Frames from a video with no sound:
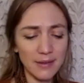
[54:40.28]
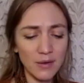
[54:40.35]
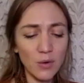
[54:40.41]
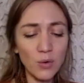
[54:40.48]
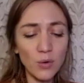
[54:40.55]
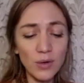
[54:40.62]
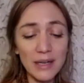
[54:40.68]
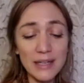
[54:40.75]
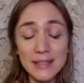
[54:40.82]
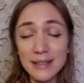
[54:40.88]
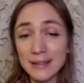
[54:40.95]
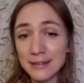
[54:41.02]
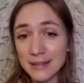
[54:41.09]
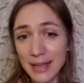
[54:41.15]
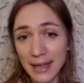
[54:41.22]
All is
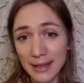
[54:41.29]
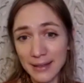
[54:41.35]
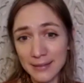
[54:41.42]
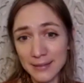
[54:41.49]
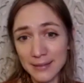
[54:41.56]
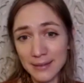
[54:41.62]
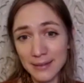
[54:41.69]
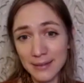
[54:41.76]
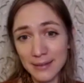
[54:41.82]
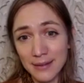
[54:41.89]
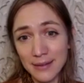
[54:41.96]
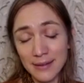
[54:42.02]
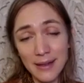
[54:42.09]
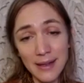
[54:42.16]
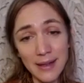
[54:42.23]
contained
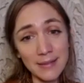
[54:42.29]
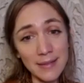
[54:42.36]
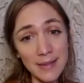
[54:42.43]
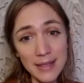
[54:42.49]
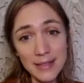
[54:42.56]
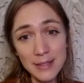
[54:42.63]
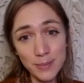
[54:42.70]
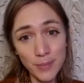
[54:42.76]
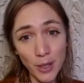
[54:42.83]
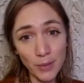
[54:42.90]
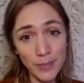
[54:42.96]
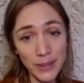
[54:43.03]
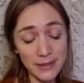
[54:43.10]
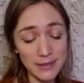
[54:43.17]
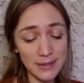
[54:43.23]
in this
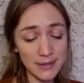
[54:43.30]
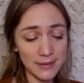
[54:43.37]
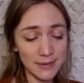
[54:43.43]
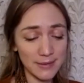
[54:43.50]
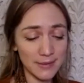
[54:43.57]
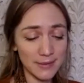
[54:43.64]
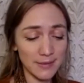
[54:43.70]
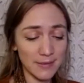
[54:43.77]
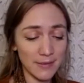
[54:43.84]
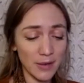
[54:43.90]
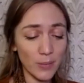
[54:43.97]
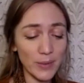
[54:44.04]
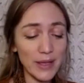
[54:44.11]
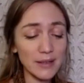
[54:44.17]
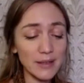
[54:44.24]
moment.
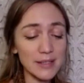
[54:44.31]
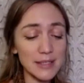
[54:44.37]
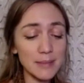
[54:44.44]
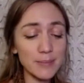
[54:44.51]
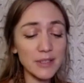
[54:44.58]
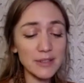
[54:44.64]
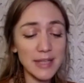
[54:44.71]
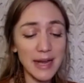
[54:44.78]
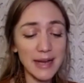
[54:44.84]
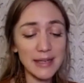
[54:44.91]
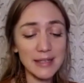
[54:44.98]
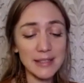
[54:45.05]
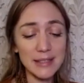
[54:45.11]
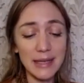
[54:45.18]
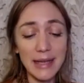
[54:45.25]
We are
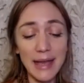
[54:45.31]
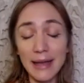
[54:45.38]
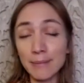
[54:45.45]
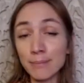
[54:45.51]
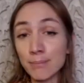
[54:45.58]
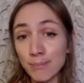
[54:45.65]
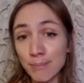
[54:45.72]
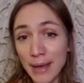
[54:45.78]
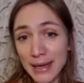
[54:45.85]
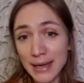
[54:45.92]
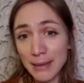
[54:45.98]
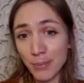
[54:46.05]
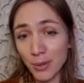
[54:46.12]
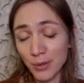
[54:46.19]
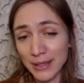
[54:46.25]
simultaneously at
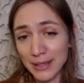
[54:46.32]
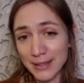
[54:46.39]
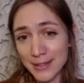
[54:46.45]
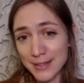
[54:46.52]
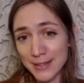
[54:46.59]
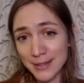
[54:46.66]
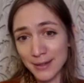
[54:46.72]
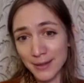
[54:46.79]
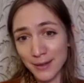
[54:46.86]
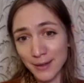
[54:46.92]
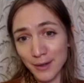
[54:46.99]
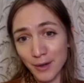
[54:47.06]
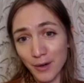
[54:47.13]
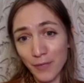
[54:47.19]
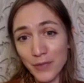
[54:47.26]
many points
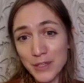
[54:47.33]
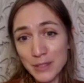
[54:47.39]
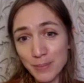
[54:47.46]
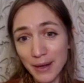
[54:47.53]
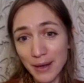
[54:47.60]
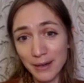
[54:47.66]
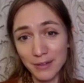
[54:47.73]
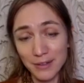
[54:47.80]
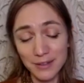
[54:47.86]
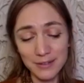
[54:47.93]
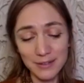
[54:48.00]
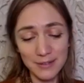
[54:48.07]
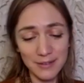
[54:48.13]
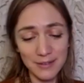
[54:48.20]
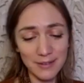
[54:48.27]
on the spiral.
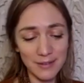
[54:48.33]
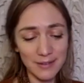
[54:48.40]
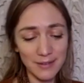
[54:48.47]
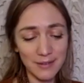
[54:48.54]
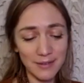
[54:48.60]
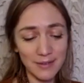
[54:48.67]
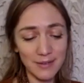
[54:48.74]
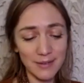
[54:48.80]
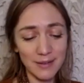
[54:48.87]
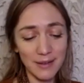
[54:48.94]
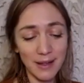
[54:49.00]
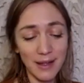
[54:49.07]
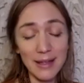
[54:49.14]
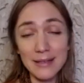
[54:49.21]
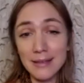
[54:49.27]

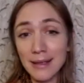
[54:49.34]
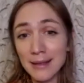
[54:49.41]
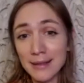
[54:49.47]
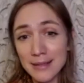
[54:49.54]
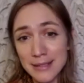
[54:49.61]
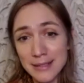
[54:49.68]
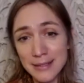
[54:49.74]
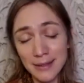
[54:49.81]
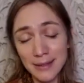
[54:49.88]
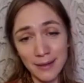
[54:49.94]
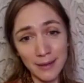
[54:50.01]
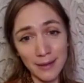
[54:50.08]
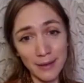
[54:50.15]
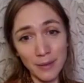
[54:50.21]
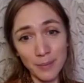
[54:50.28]
It is
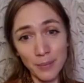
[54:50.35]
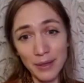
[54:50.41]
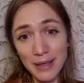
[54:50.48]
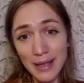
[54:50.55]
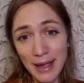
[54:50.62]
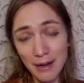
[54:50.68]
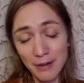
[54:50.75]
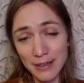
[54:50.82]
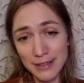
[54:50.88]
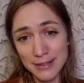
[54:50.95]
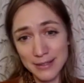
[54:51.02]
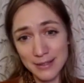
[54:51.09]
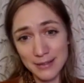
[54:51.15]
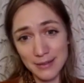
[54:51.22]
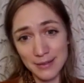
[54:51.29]

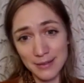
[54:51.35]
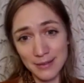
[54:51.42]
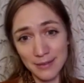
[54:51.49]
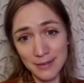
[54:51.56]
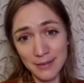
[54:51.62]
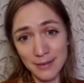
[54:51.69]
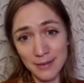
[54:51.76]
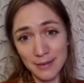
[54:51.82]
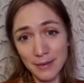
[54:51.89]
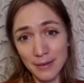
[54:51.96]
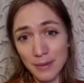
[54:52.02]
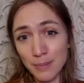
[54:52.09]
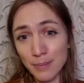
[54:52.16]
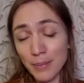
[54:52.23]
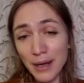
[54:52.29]
precarious,
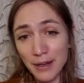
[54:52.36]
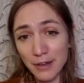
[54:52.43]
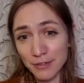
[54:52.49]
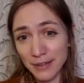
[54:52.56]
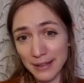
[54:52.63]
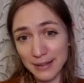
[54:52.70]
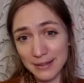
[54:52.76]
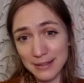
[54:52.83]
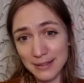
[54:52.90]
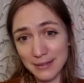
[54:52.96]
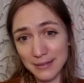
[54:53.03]
perfect.